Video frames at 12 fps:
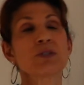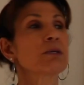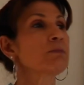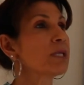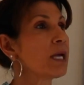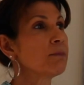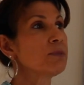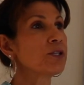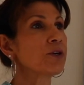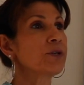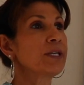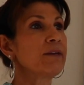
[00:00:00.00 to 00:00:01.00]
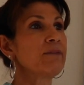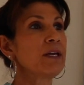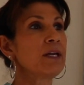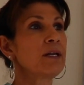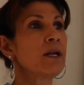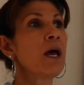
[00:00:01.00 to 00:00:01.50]
Sometimes they're
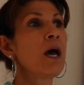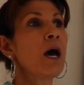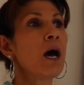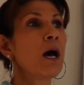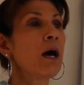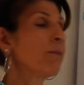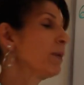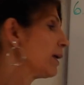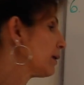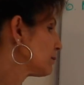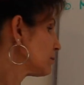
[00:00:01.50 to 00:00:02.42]
given um,